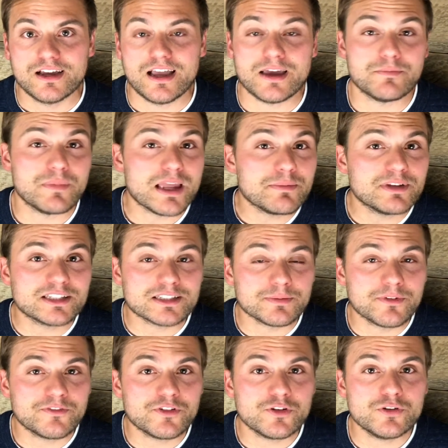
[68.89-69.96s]
And maybe some
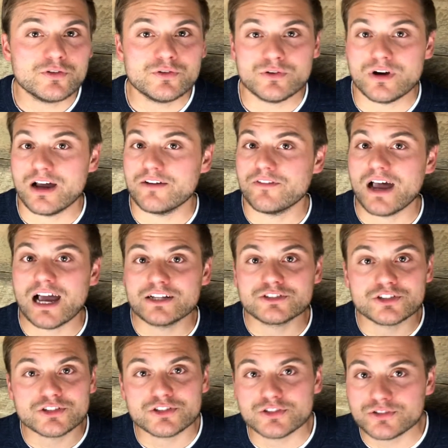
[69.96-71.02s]
of you have had
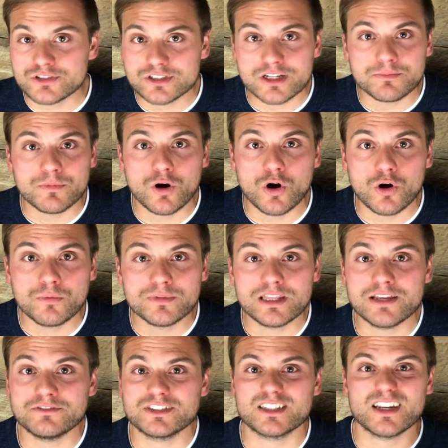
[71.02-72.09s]
your students come home and
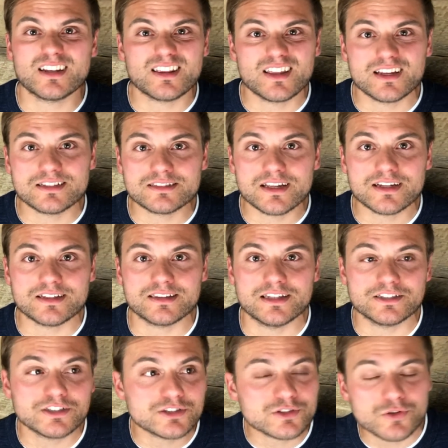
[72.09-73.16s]
they've said things like they
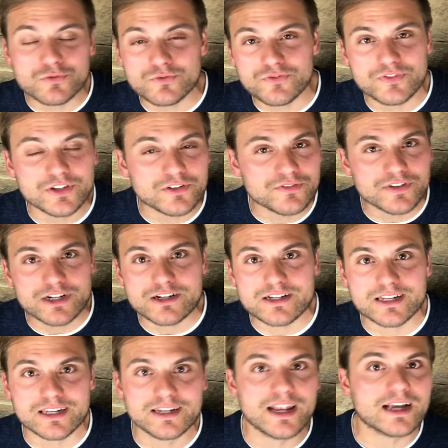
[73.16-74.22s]
just don't feel very
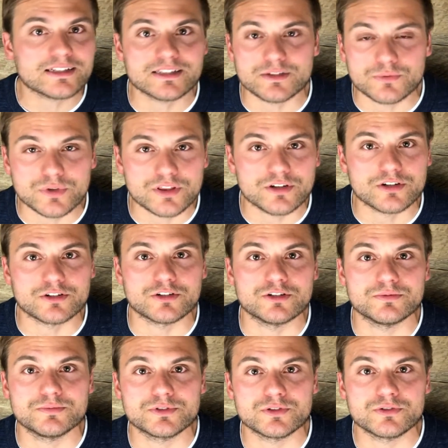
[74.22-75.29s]
connected with their
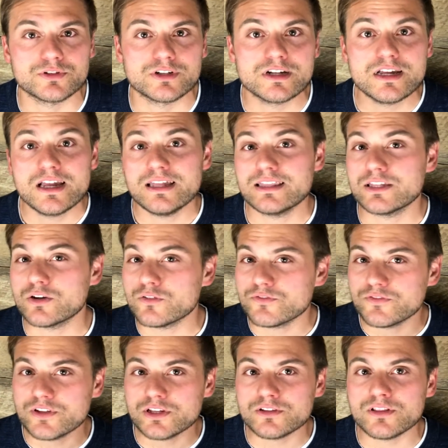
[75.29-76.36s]
groups, or they don't
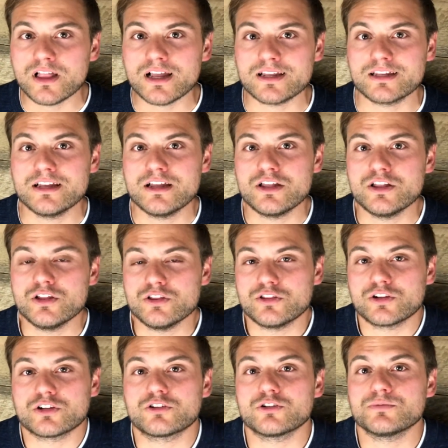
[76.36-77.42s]
feel like
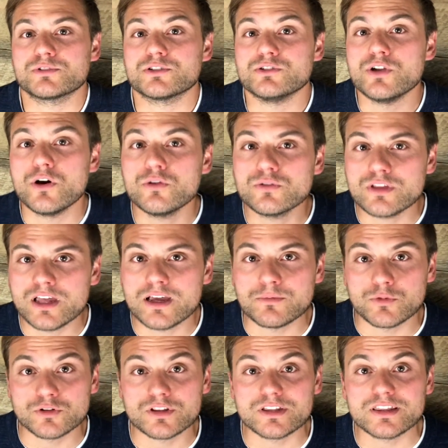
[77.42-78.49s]
their groups know them,
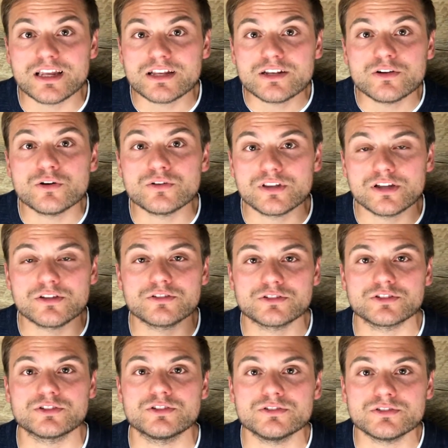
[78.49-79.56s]
or that they know the other
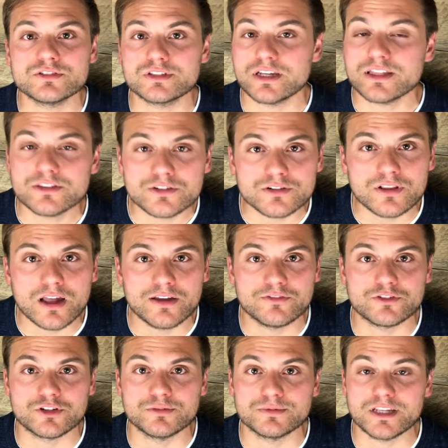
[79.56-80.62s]
students in their life
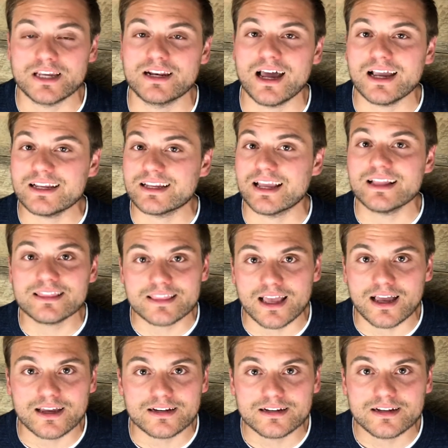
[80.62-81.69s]
groups. And I get
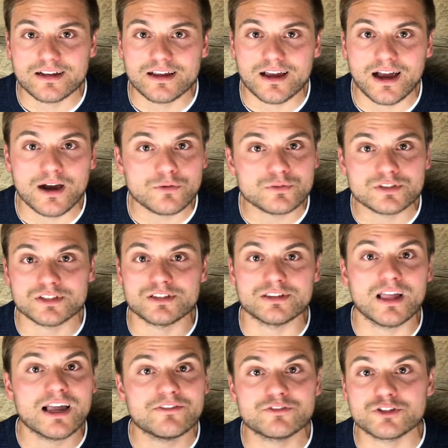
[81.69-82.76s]
that. I was a
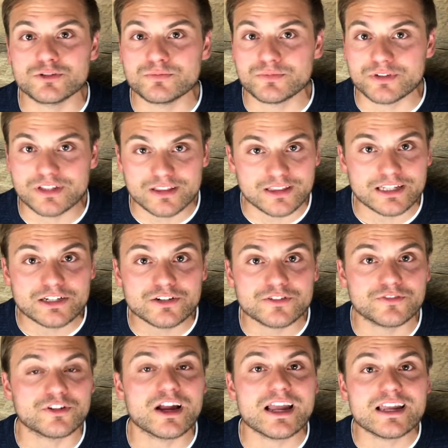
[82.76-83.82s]
life group leader
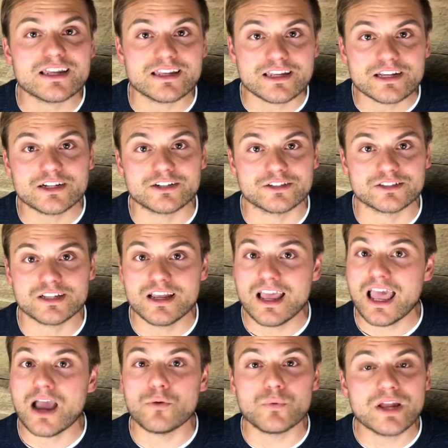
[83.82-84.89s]
for 8 years,
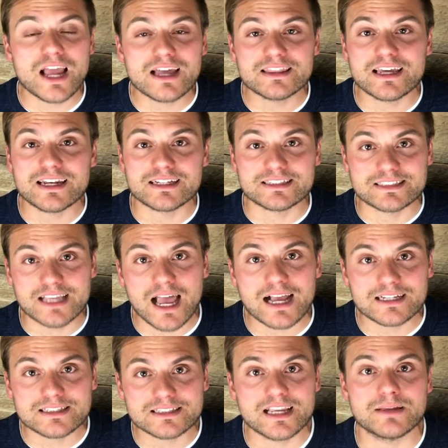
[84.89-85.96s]
and we had that
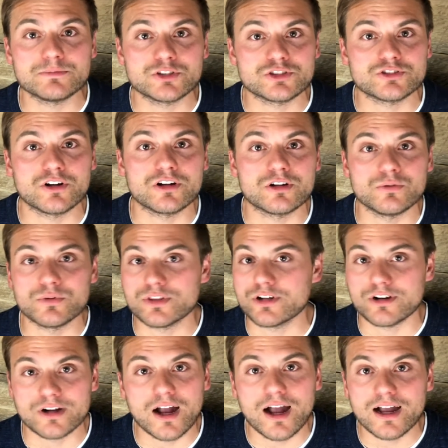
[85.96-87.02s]
exact same struggle with
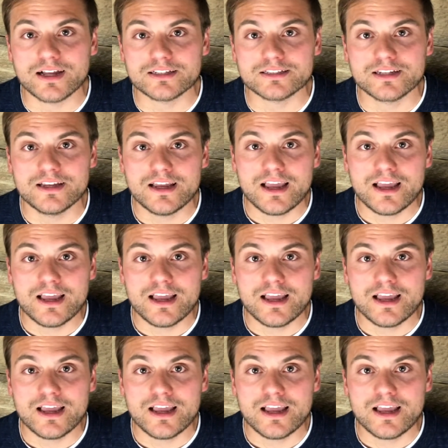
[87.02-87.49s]
our guys.